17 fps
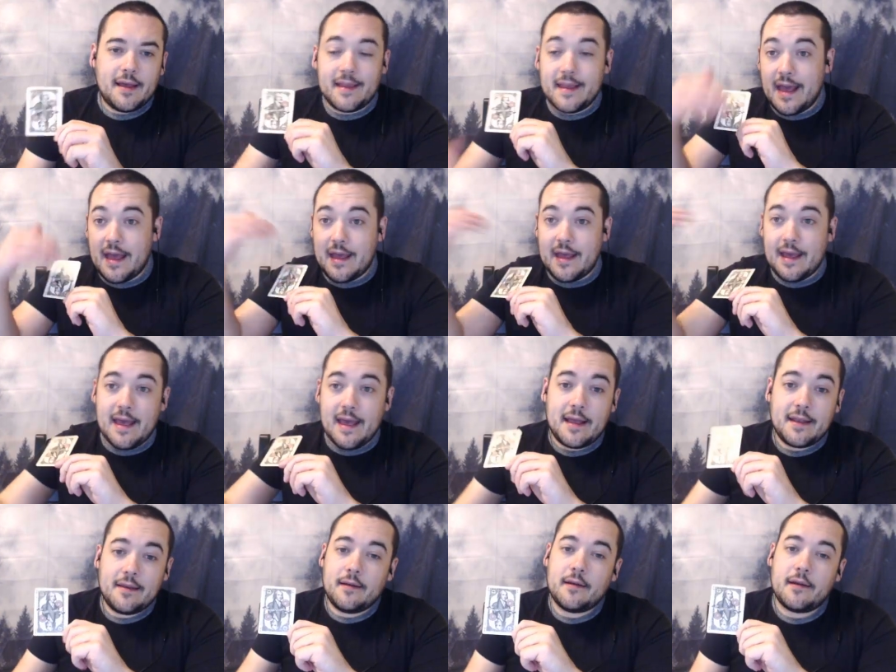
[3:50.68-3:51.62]
get
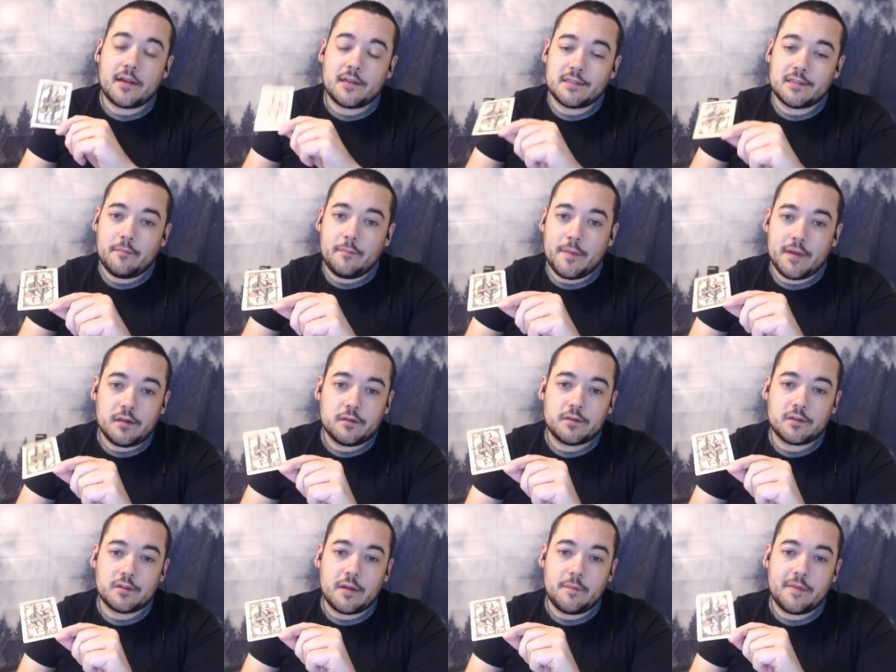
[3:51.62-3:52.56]
ahead on some bills
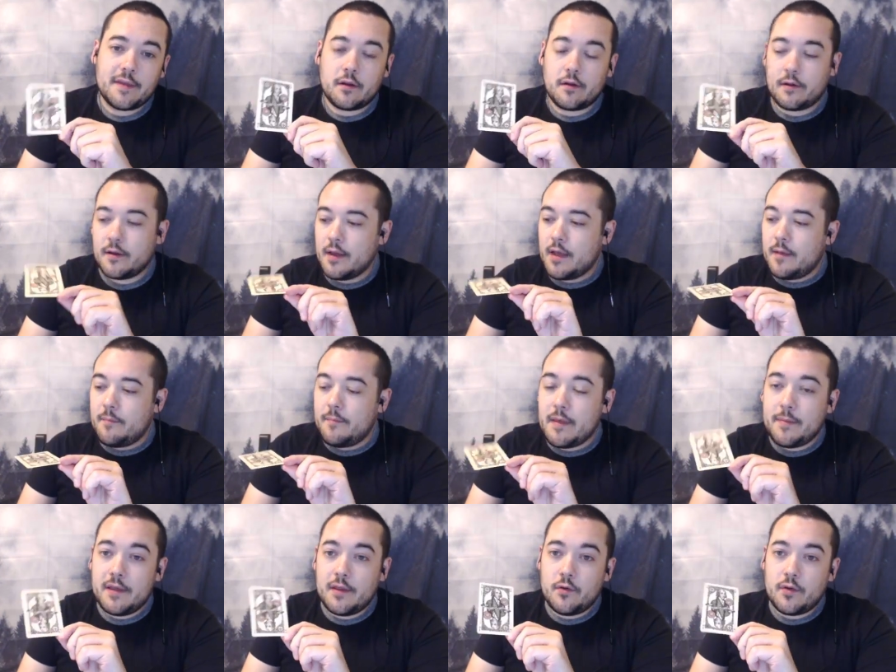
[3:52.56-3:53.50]
or something or
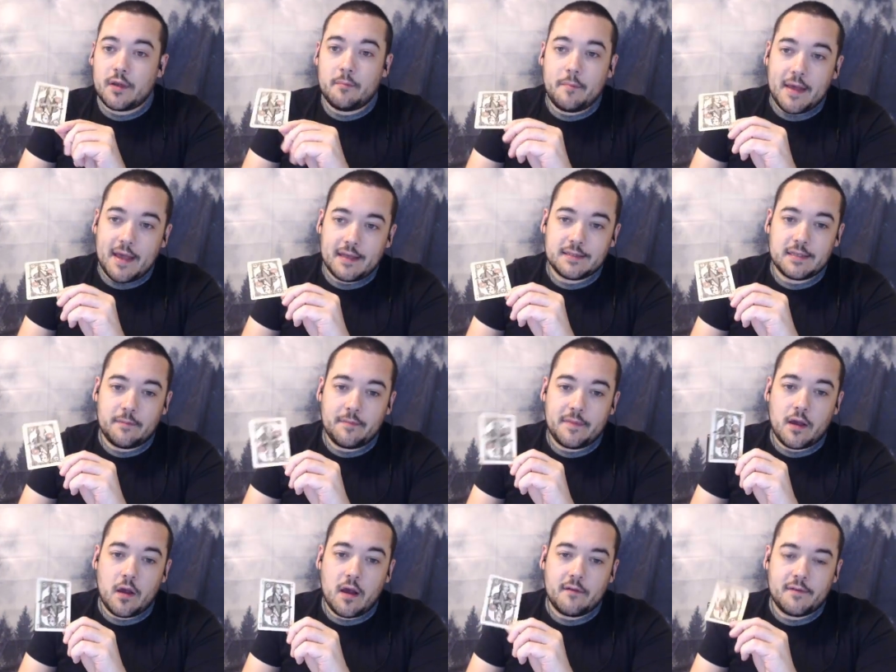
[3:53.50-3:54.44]
maybe you can pay
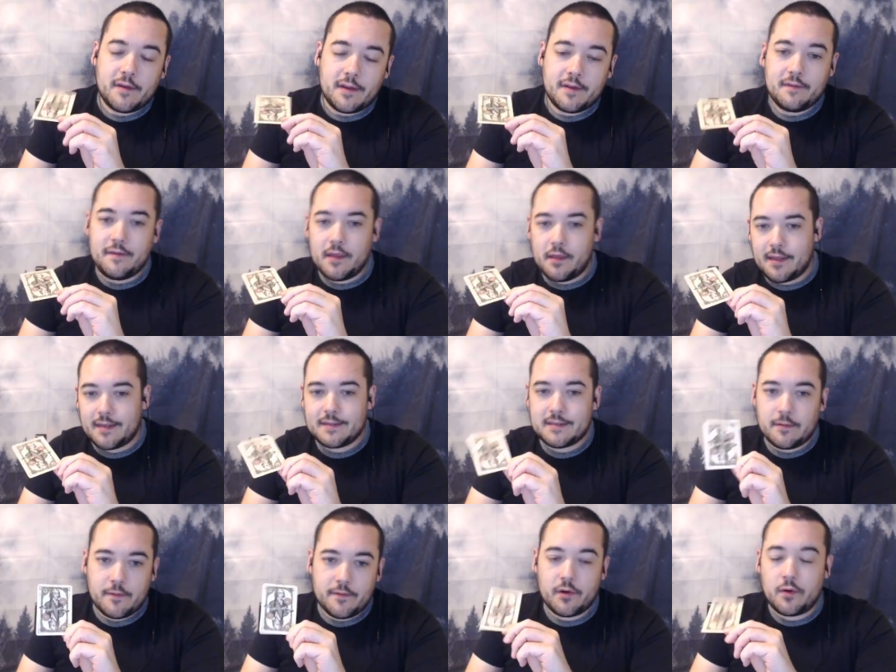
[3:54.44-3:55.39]
something off and i feel like
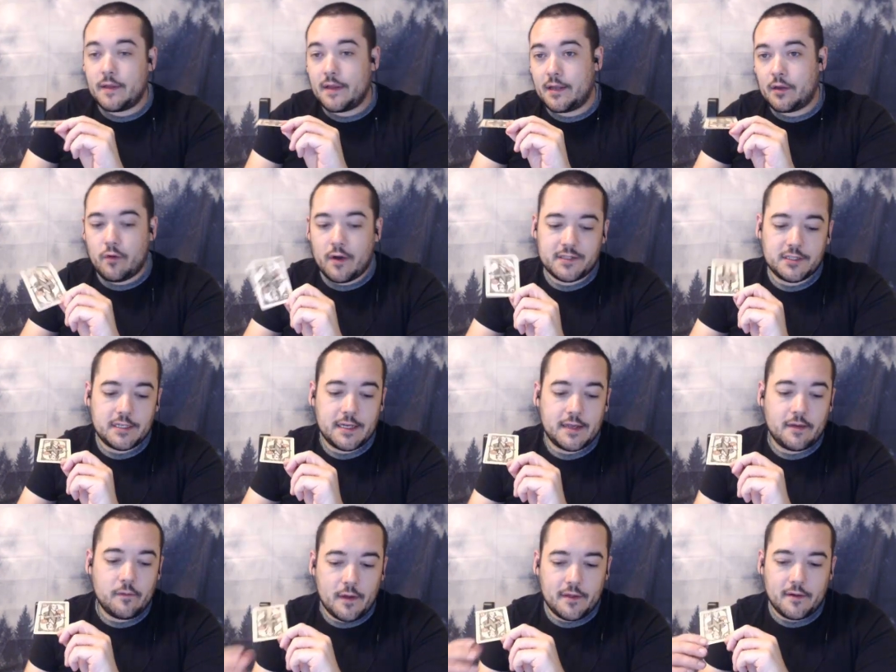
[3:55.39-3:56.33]
some of you are like
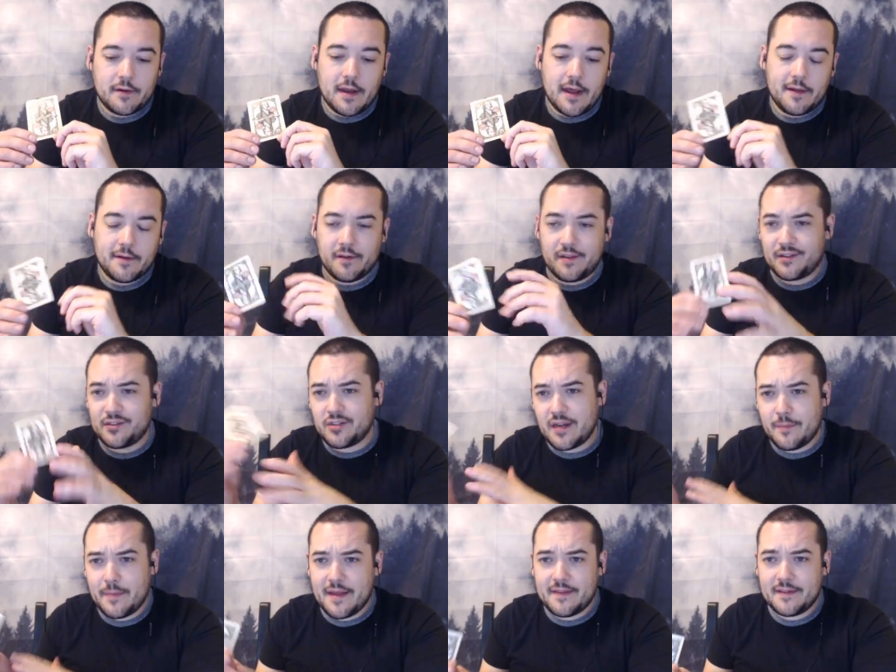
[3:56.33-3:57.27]
questioning whether or not you're like
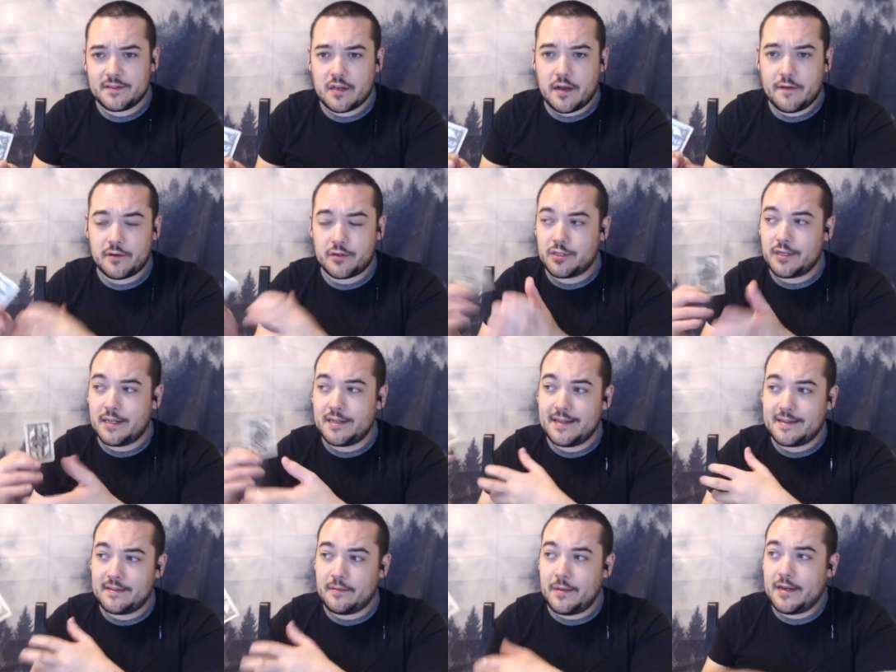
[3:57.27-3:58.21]
should i pay this off or should i
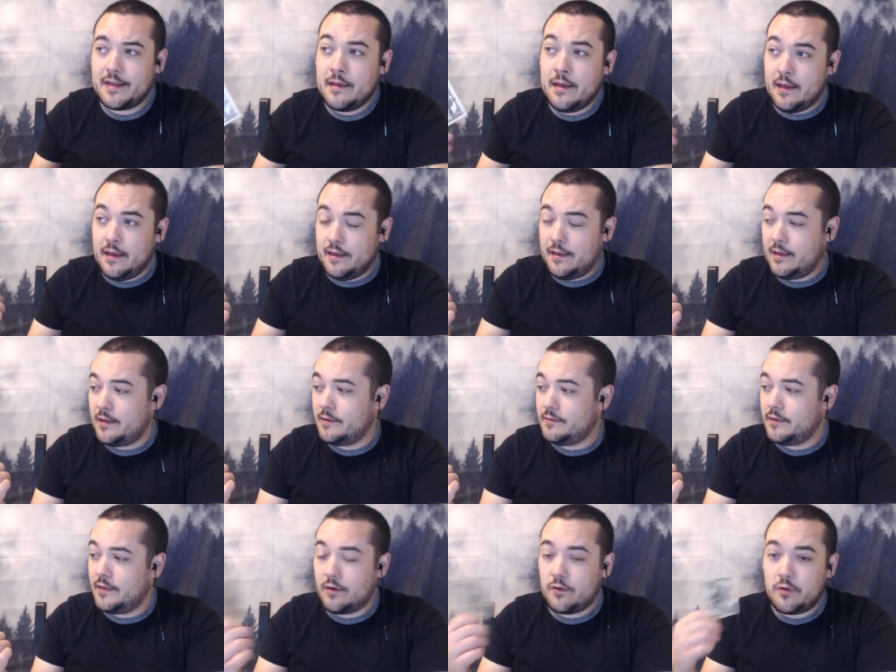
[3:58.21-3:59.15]
take the money
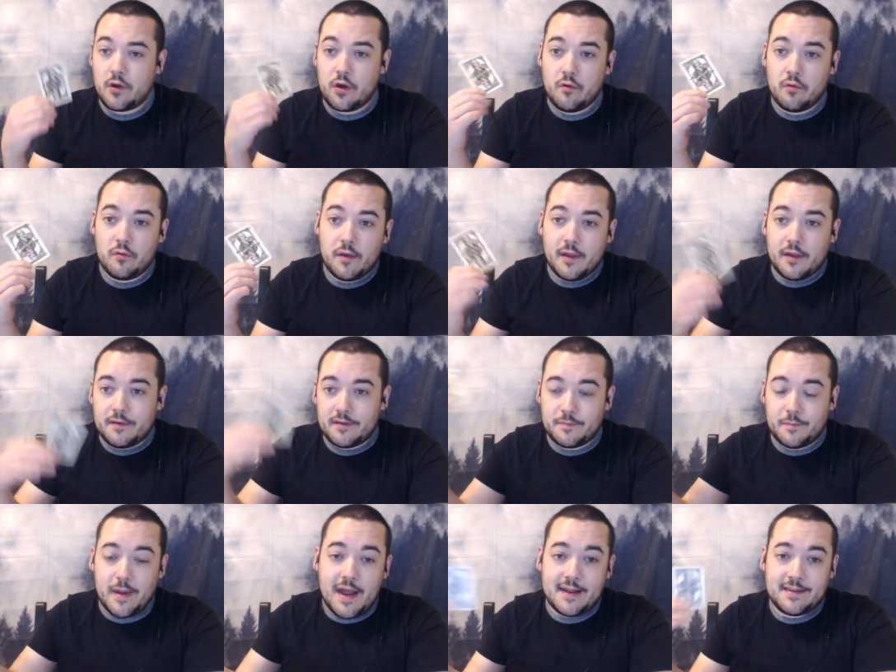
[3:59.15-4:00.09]
and you know go
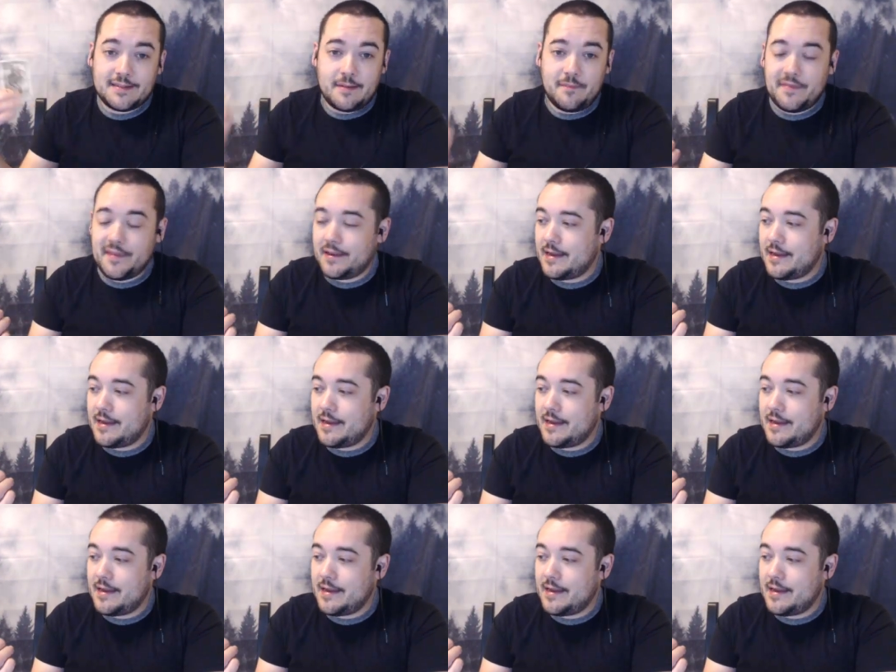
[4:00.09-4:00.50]
buy something